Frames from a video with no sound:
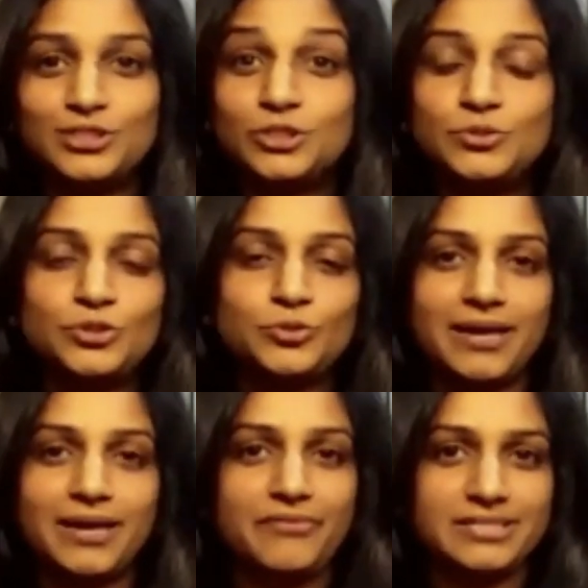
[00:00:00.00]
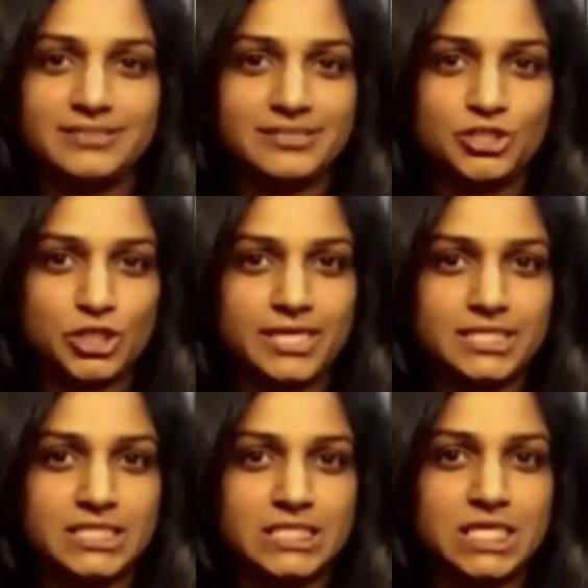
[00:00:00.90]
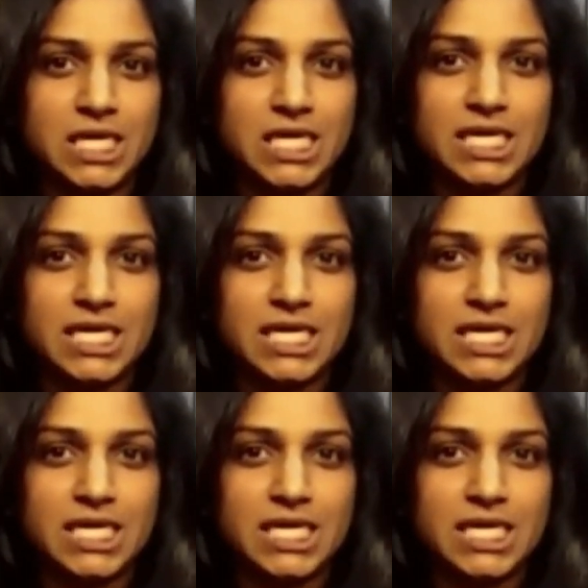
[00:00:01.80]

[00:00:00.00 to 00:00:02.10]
would do to my research is